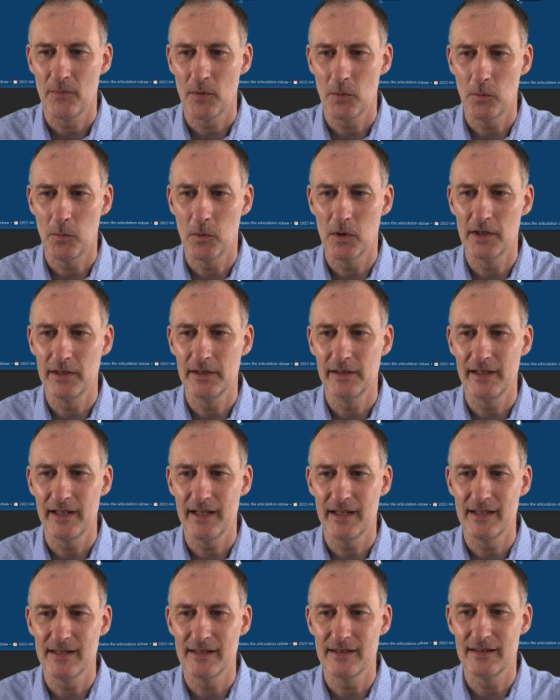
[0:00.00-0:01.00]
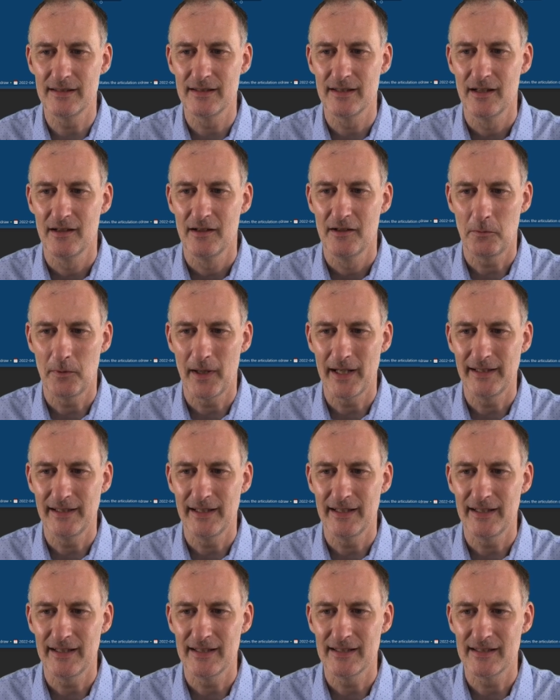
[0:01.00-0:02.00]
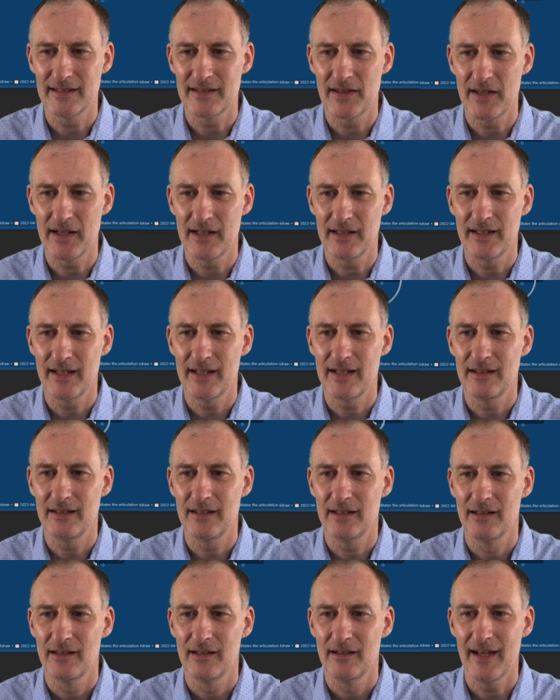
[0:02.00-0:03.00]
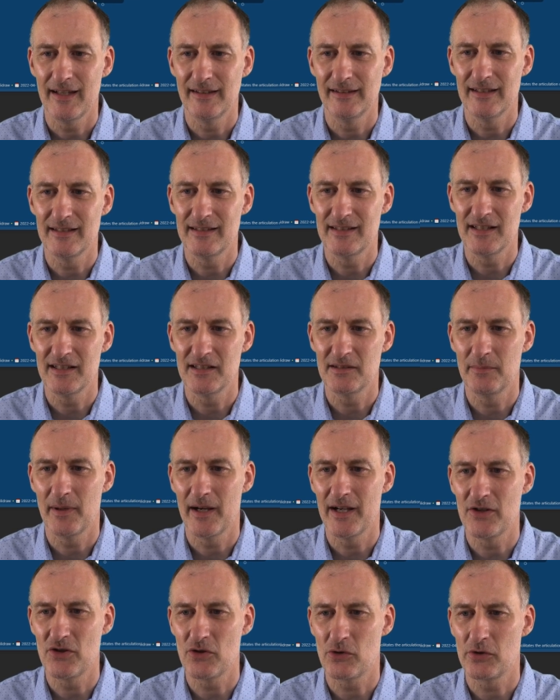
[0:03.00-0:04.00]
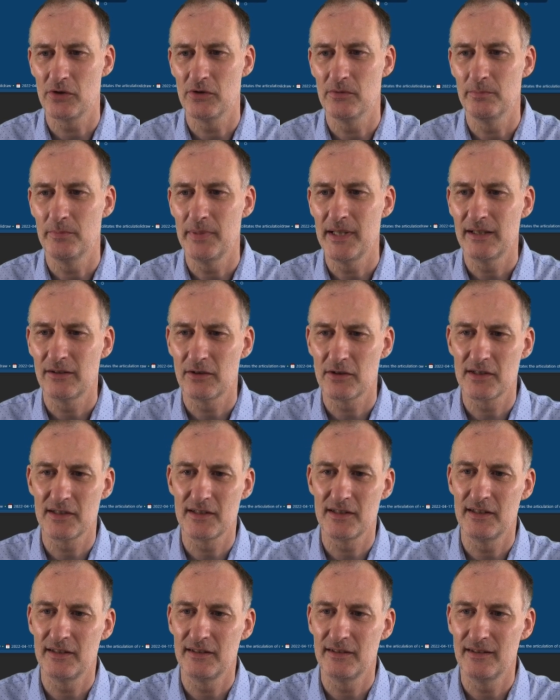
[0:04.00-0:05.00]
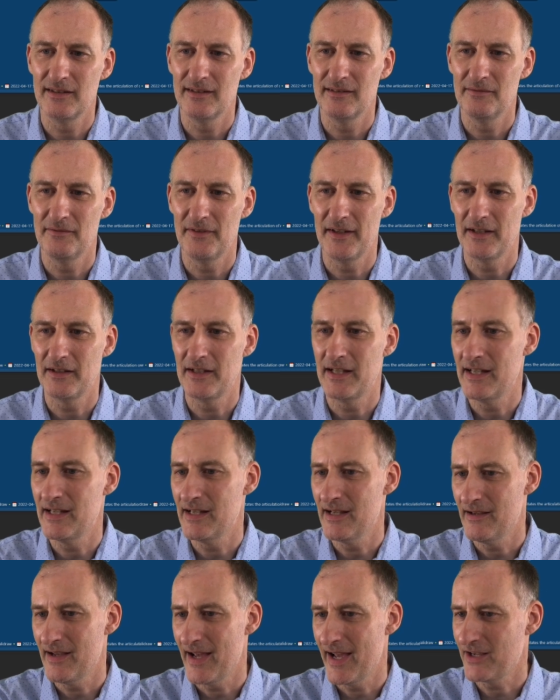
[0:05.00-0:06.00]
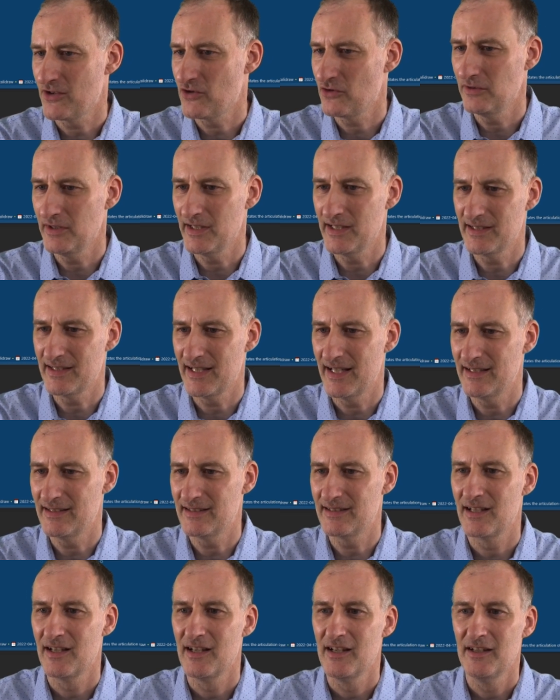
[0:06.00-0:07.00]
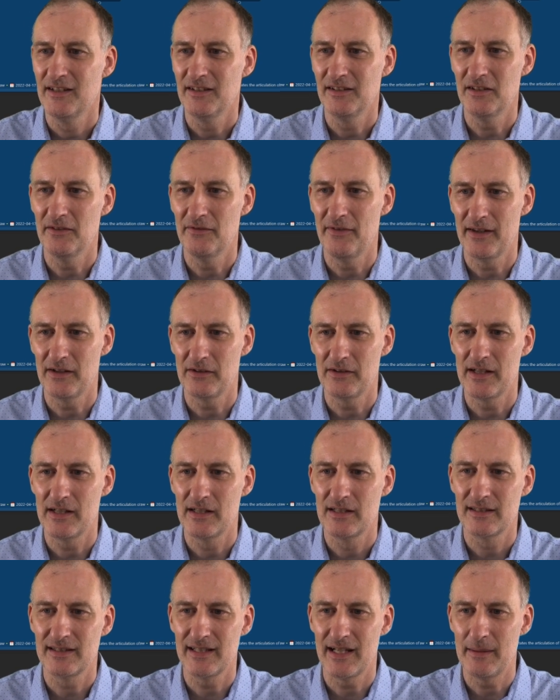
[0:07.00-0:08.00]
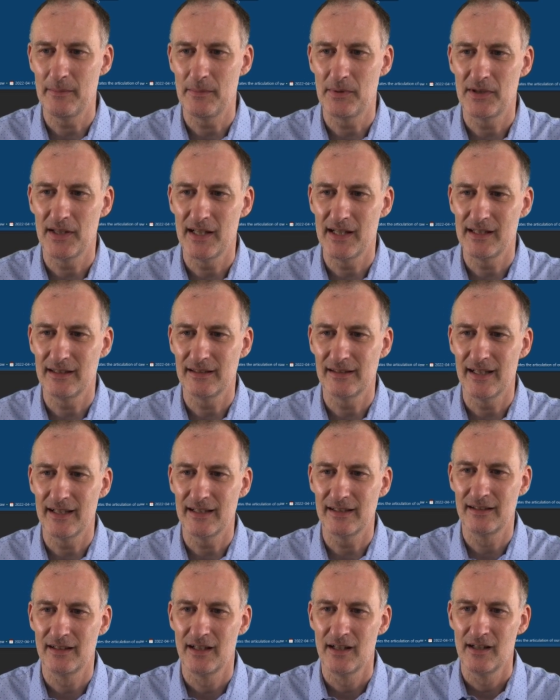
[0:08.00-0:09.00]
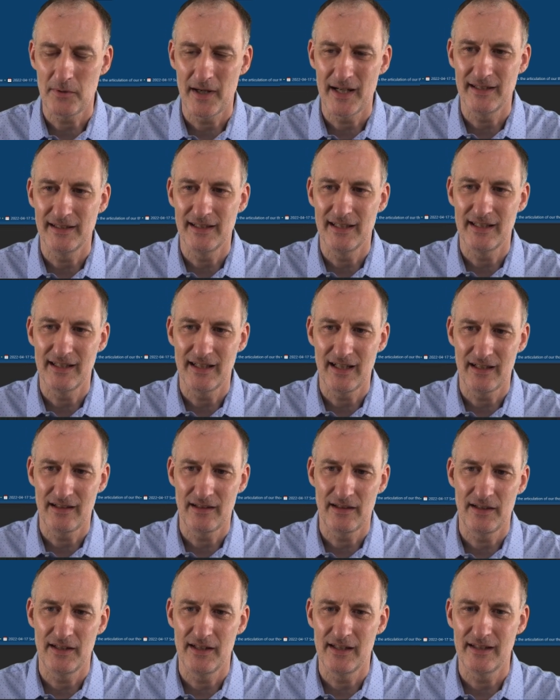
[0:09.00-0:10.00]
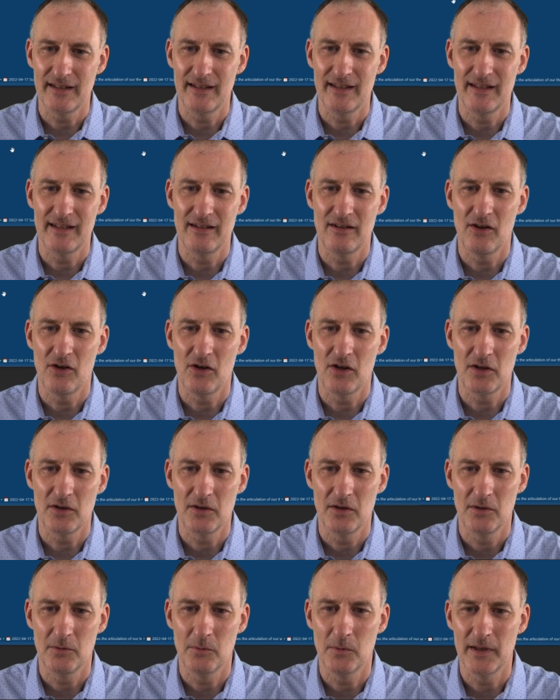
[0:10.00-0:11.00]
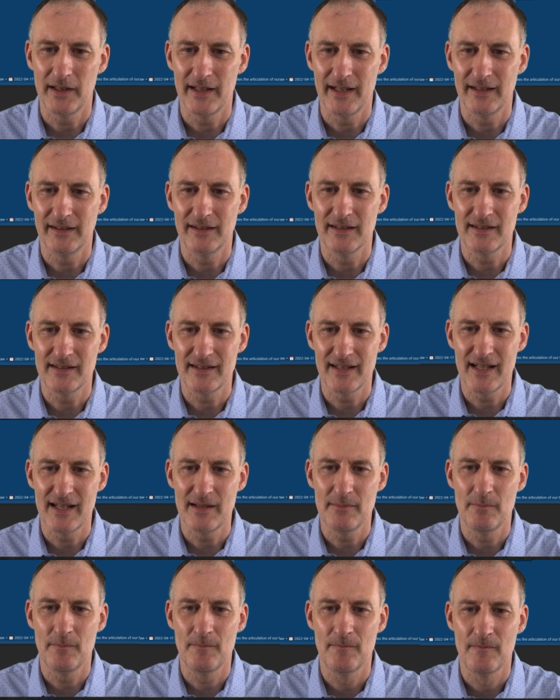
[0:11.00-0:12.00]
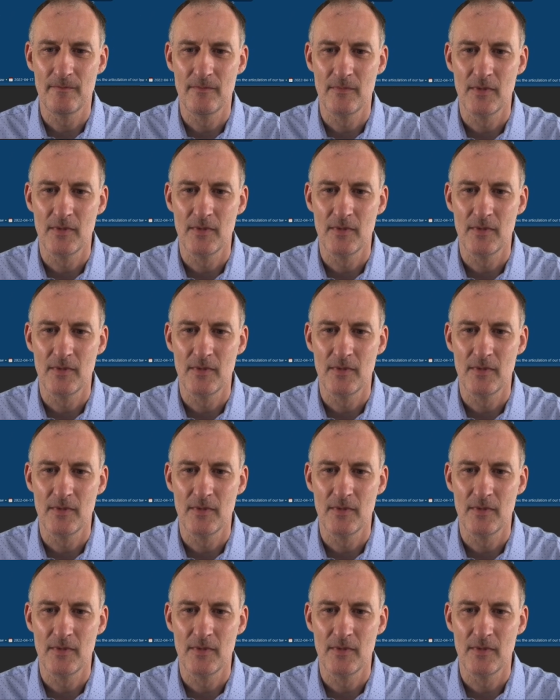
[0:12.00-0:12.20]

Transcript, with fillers: One is writing is thinking, and this is by Jordan Peterson, where he actually says the very same thing that writing and thinking are one and the same.